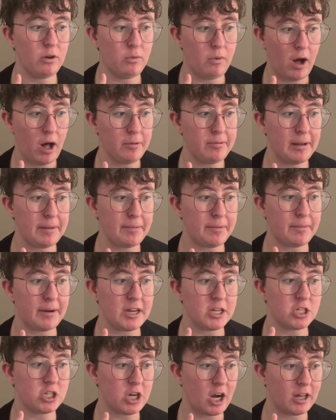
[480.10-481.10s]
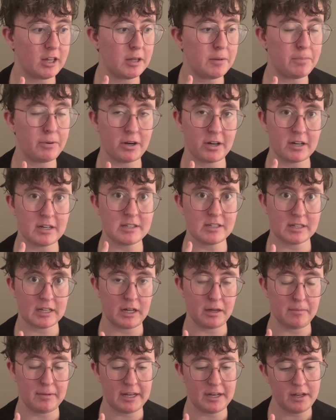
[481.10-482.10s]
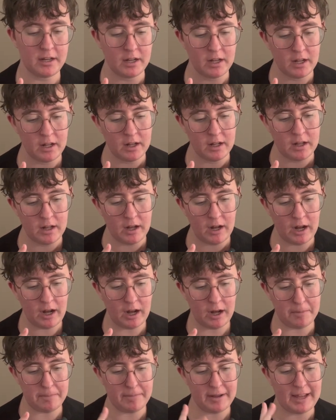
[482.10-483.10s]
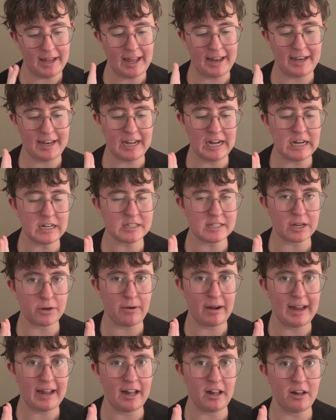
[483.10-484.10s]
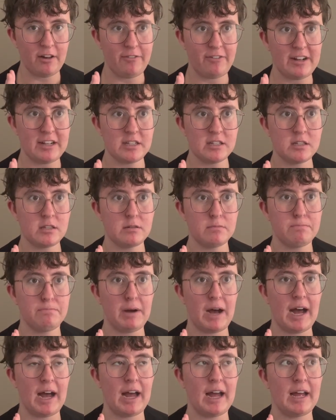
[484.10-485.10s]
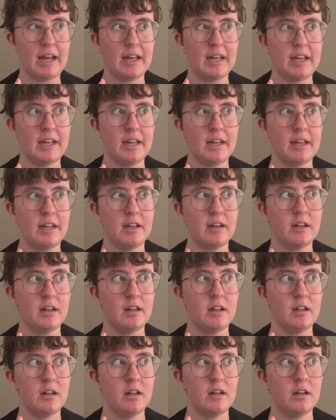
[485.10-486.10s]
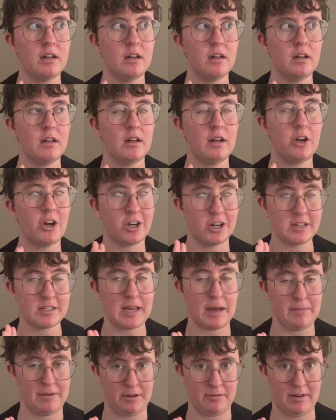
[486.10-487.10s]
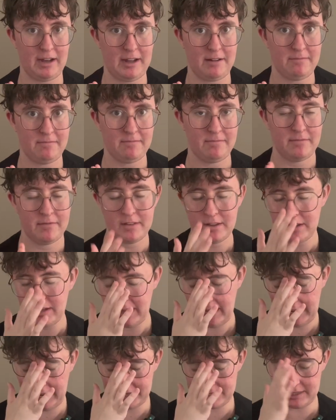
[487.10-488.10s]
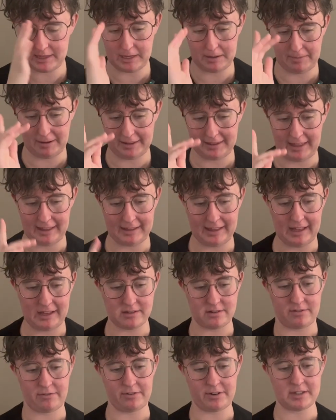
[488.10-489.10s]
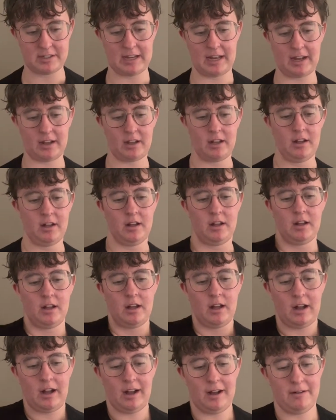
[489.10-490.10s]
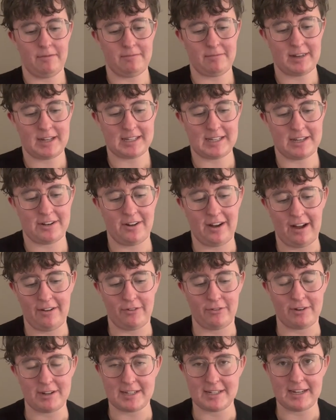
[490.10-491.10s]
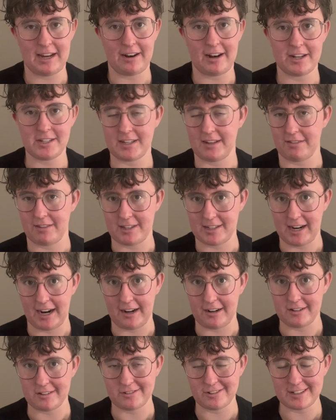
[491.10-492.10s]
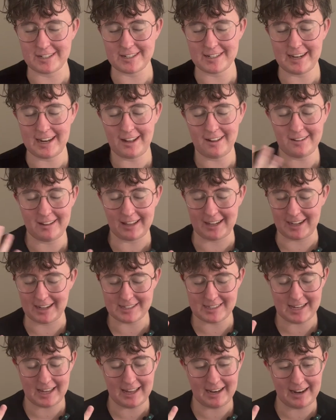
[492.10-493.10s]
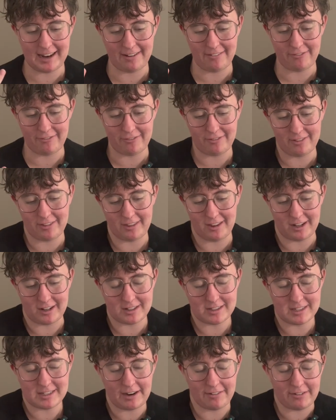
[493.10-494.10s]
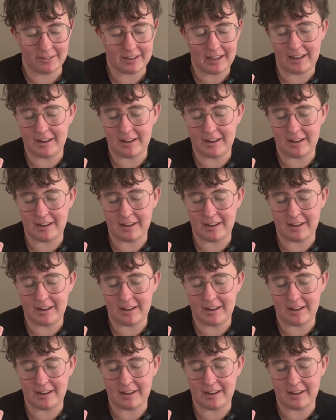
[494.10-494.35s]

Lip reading: Wallpaper by Charlotte Perkins Gilman, and Hills Like White Elephants by Ernest Hemingway. Had to think about that last one for a sec, because I don't have it written down. I just have the titles written down. Like I said, I've looked several